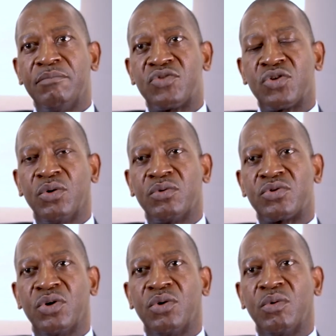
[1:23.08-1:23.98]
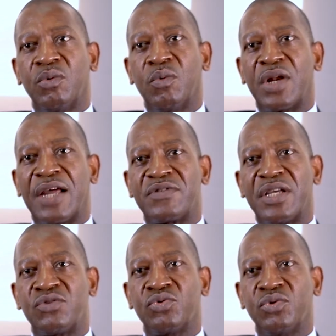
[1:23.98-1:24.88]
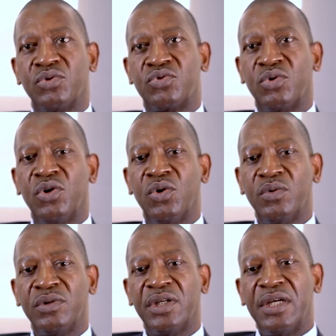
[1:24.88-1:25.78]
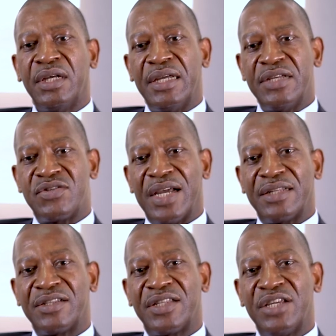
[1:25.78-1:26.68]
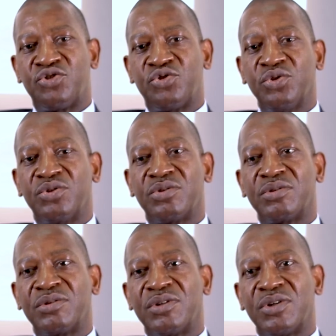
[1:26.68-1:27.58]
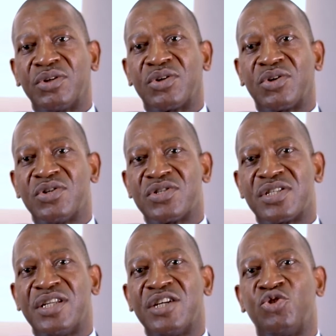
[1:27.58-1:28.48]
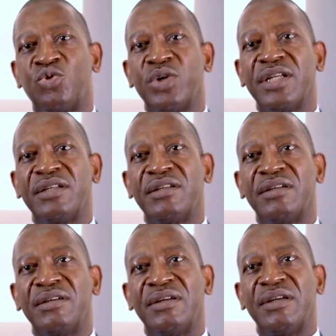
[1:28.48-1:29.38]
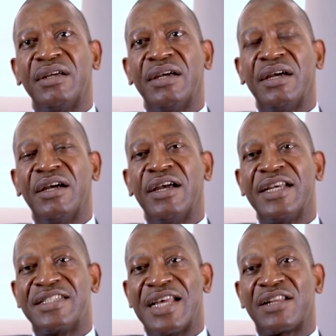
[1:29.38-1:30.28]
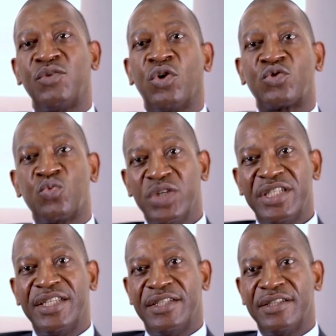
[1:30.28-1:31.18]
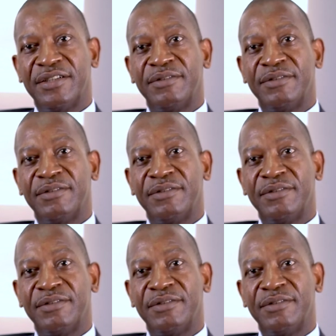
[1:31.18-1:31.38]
So what I've said to Loan is that they should consider doing exactly what we did.